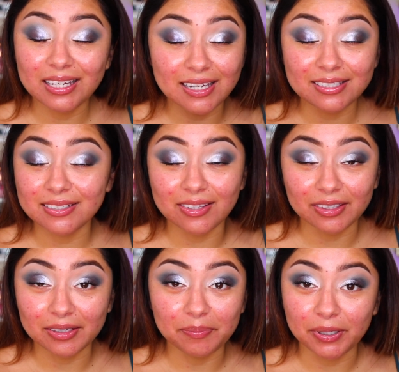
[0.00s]
is
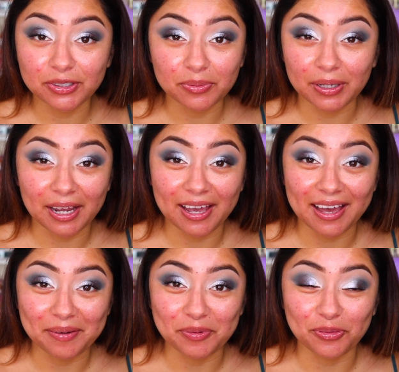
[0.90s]
nothing compared to what I
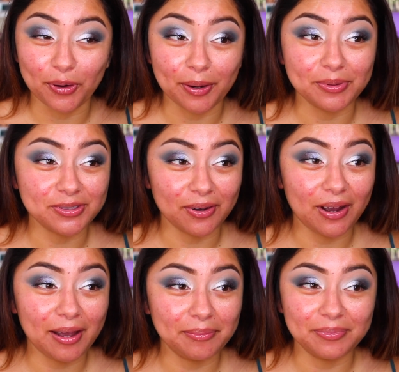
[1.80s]
had before, so
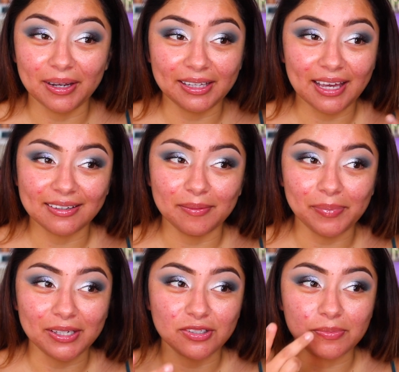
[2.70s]
I'm I can't
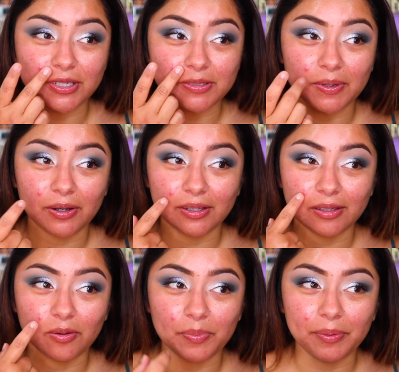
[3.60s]
complain too much about a
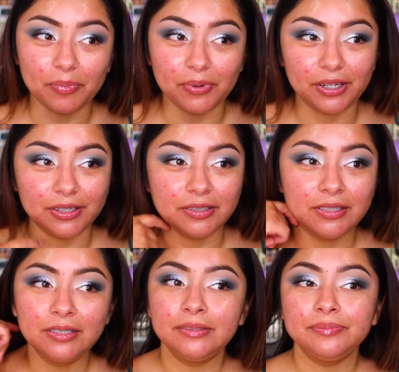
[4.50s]
little pimple here
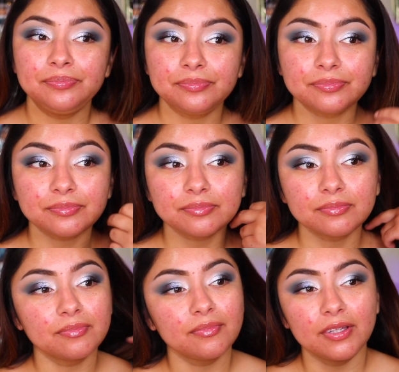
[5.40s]

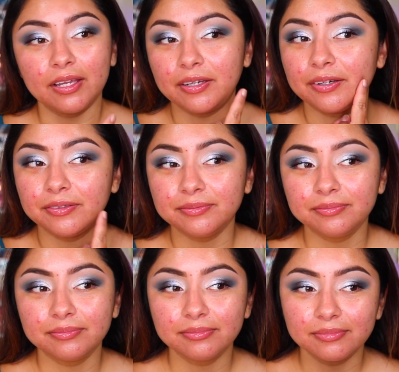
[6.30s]
and here
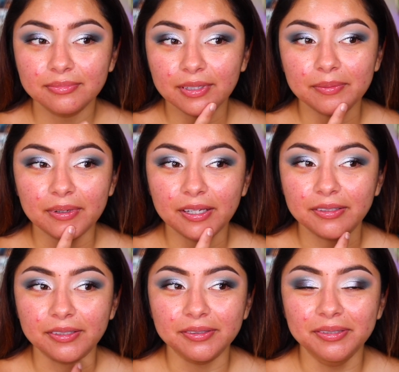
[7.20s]
and and here.